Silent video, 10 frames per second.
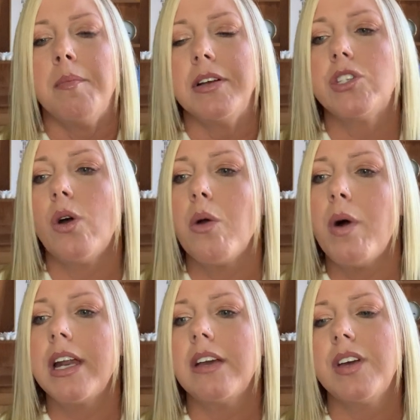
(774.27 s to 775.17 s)
So I
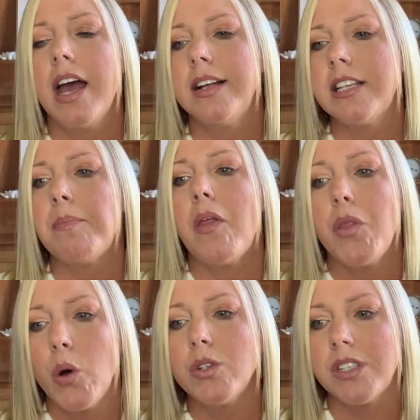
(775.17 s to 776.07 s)
wanna give you a heads up on
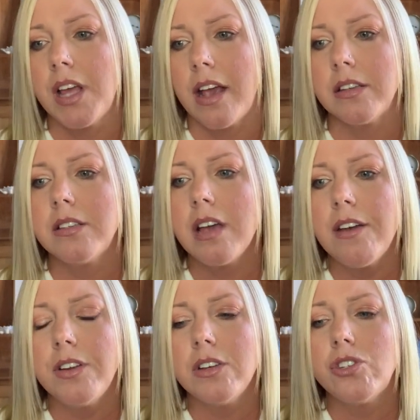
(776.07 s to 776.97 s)
those things.
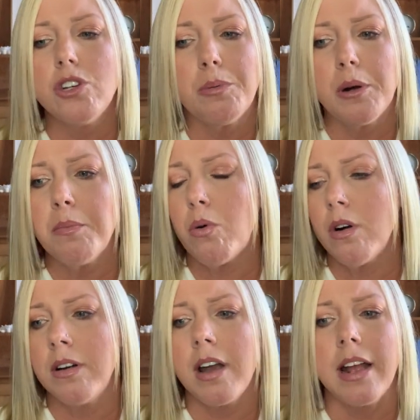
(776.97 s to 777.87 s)
Safety is super
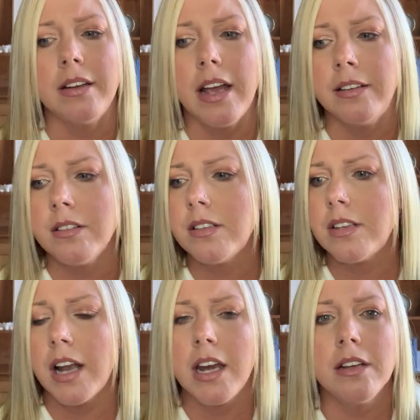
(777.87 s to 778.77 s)
important, and
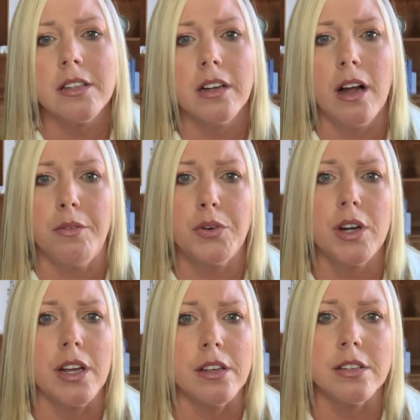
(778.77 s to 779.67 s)
steadiness and
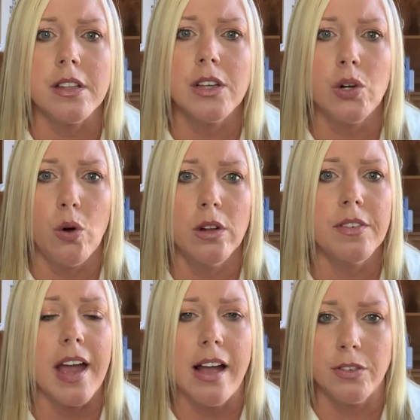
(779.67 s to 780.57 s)
comfort is the goal
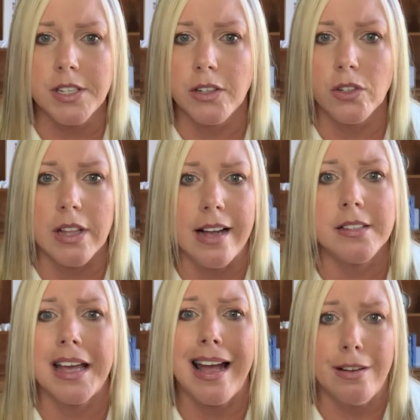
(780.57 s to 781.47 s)
of every single
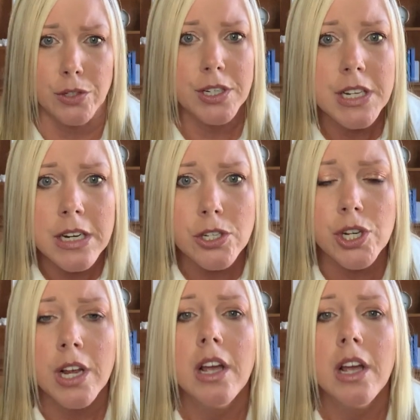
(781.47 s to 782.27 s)
class I ever teach.